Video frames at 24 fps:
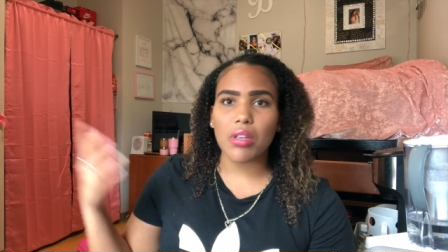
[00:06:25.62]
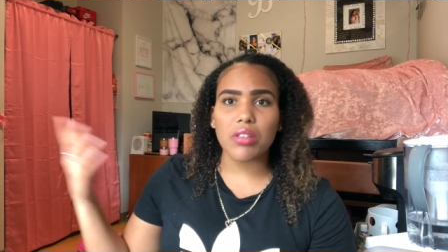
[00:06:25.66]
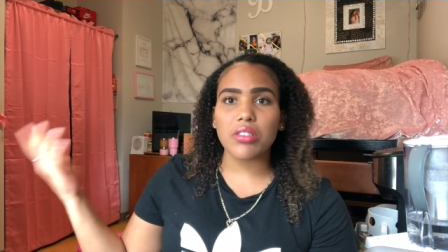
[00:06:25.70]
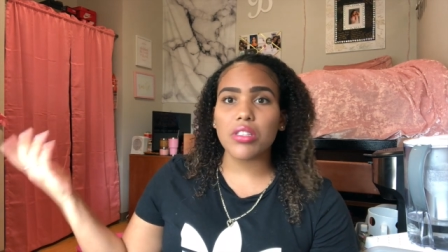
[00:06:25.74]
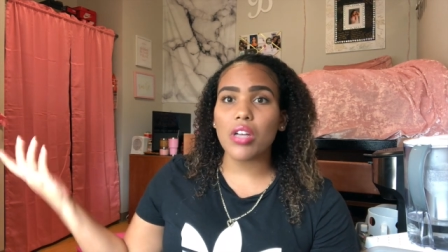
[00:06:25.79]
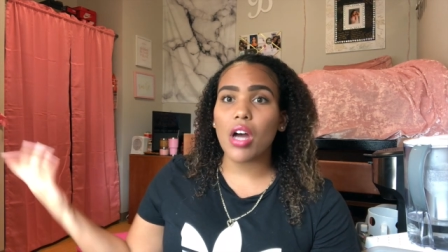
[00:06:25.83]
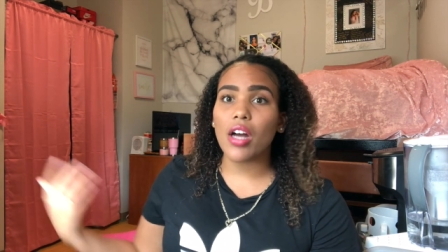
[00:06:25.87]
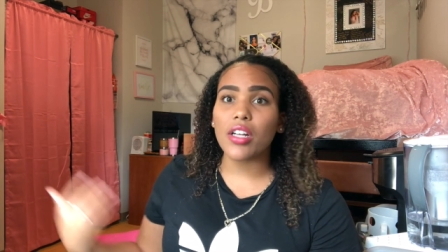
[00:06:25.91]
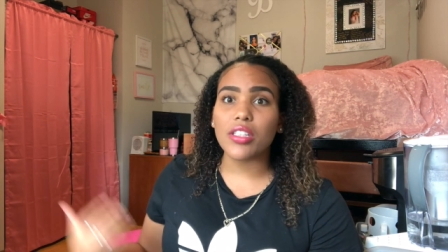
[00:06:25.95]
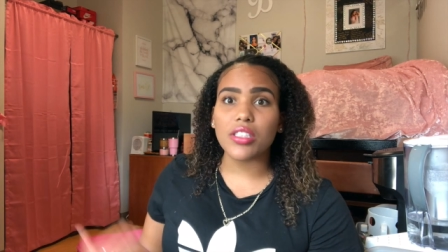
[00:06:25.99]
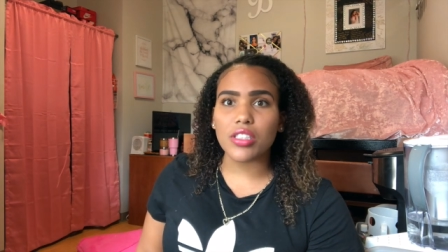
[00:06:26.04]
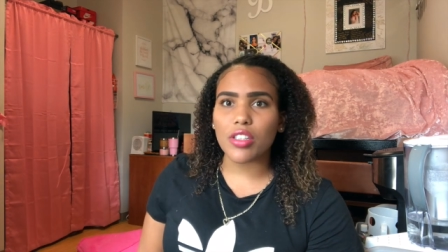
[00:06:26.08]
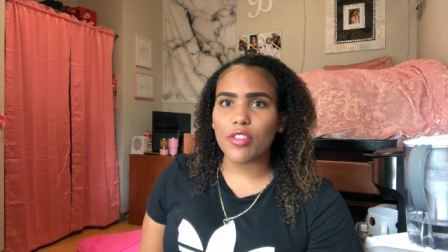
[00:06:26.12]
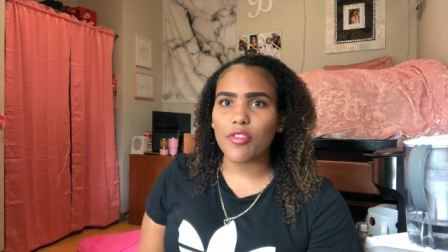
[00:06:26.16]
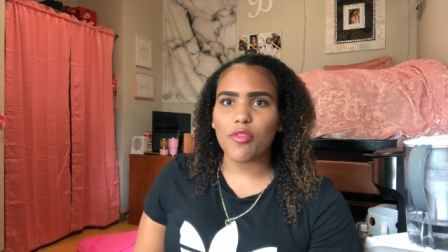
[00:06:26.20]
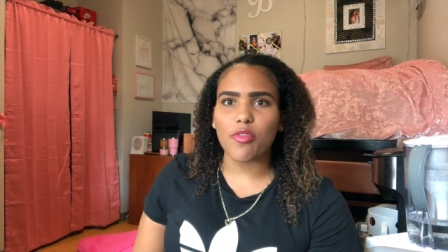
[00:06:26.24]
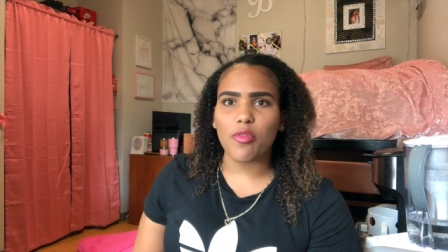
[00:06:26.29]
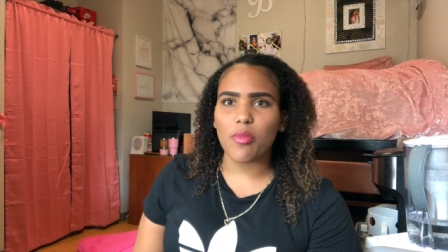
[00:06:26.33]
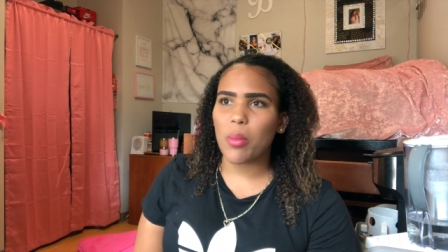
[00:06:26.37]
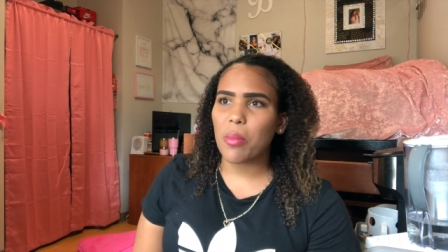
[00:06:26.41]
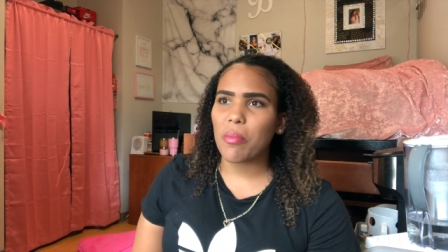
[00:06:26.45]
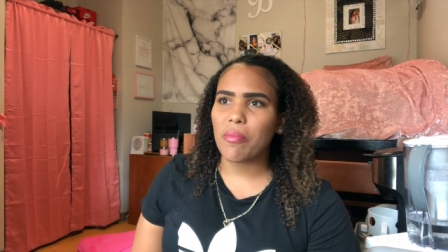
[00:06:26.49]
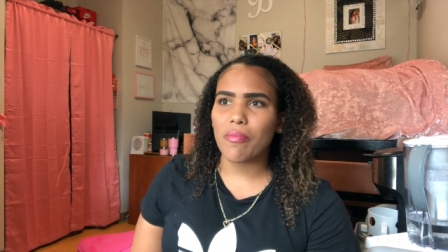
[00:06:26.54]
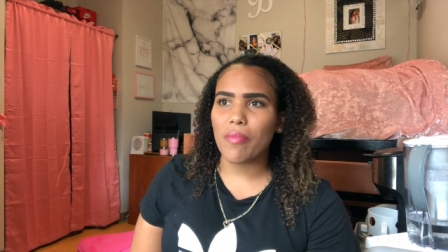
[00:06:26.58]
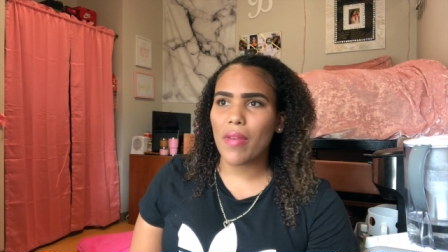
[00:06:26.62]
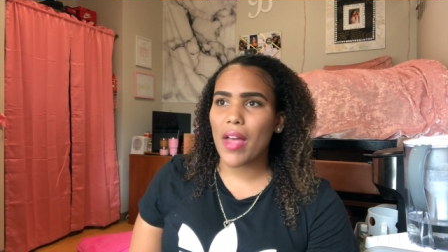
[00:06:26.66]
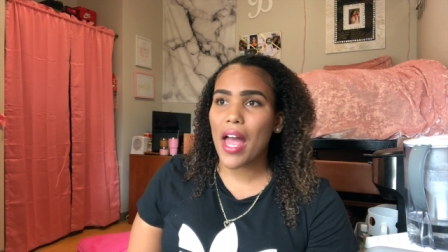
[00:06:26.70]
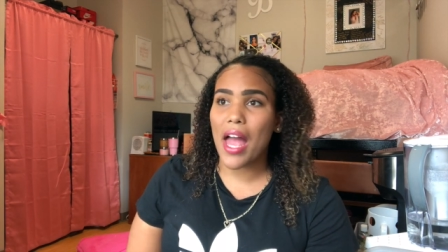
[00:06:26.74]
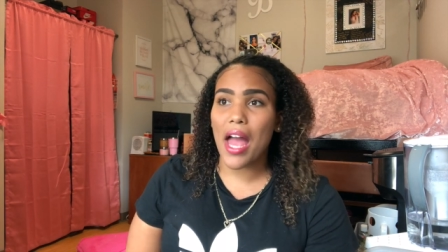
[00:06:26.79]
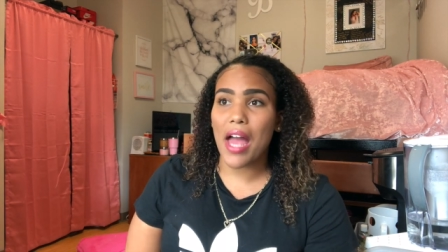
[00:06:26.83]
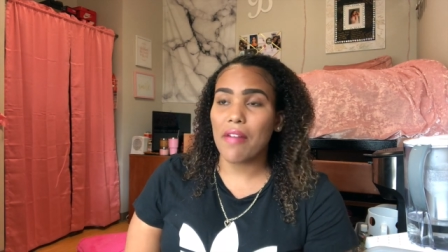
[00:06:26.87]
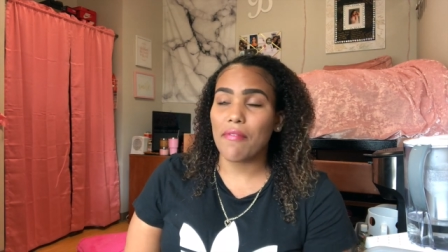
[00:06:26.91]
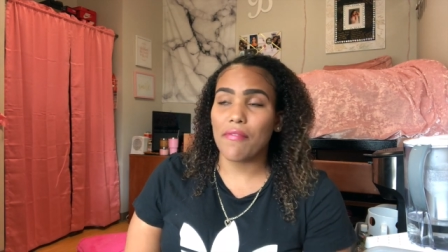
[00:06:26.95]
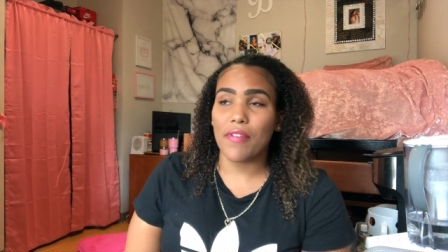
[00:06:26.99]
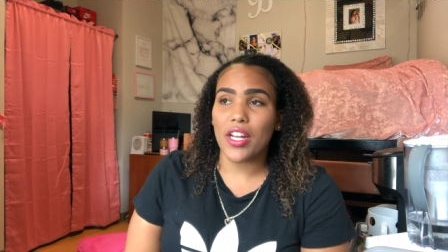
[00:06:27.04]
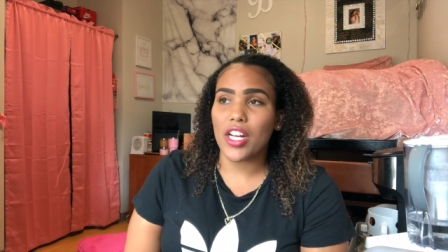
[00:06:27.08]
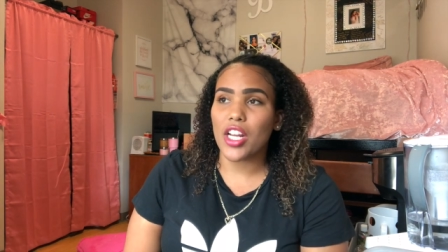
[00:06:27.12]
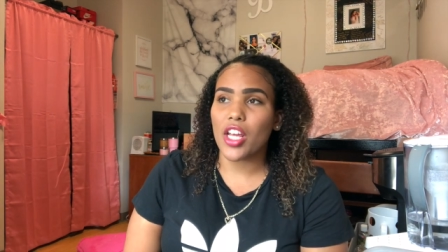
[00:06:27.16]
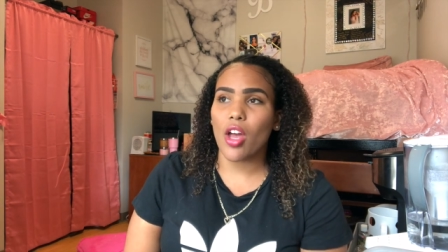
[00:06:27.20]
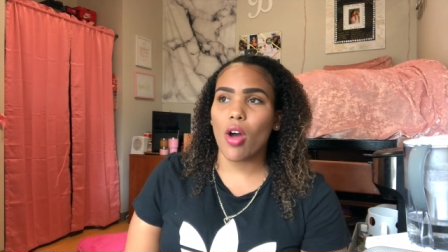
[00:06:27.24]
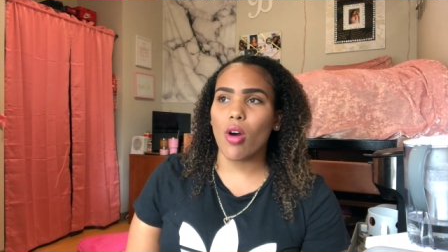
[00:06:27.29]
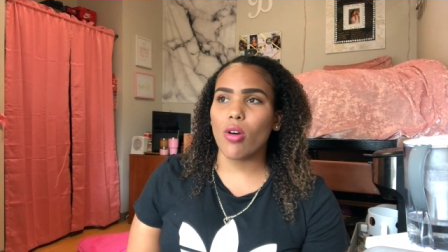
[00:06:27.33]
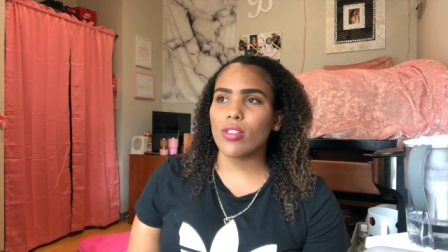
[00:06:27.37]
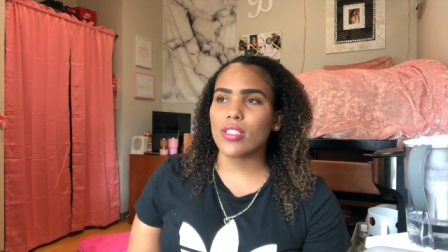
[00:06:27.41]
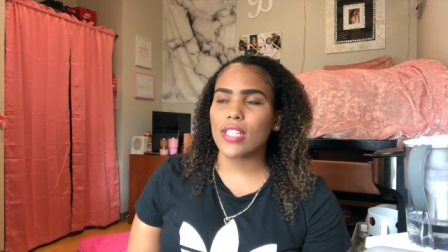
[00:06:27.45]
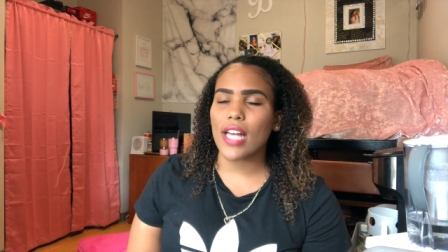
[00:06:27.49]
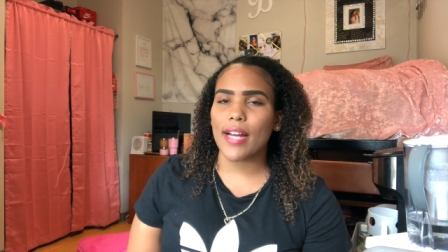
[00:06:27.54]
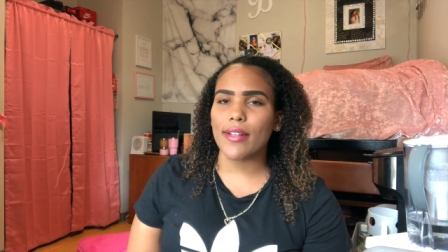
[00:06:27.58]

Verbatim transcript: tons of videos.